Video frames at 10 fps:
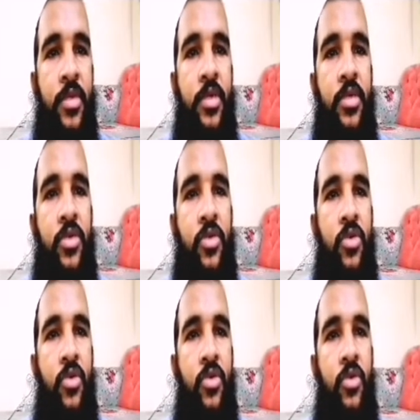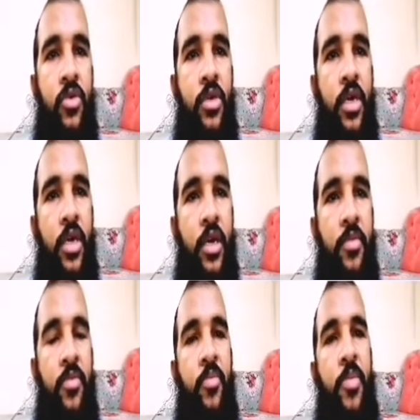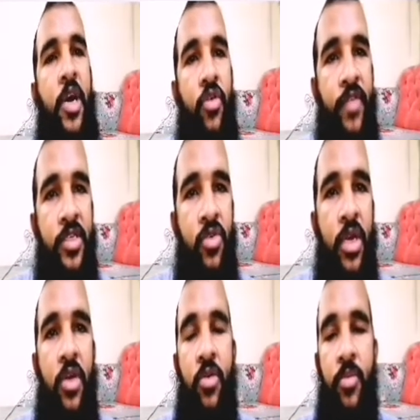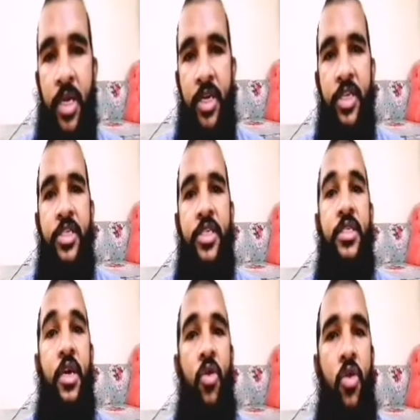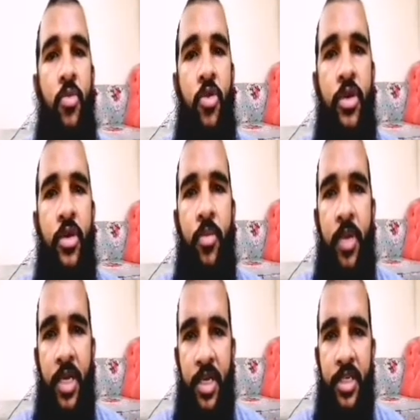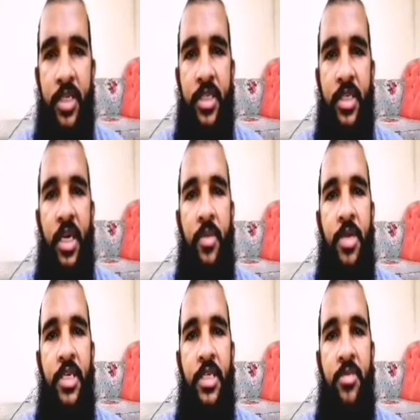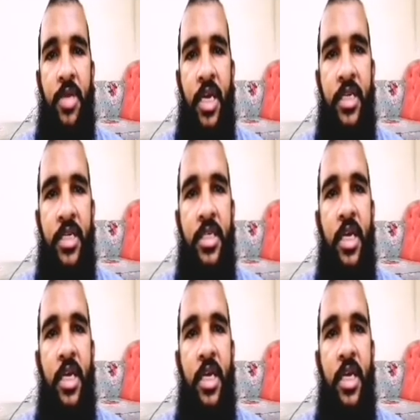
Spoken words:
So macrovascular complications are common complications in diabetes mellitus.